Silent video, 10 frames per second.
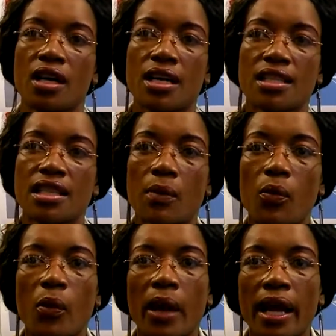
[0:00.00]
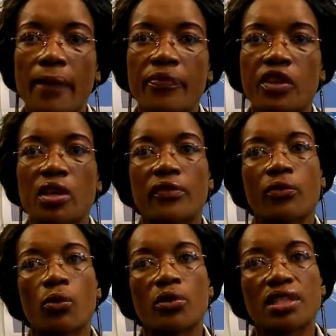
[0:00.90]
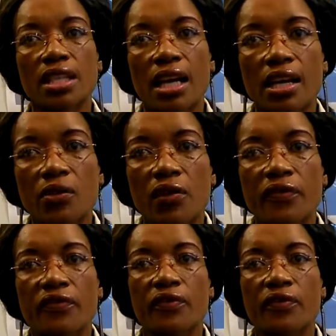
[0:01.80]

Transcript: somewhere, you have water, you have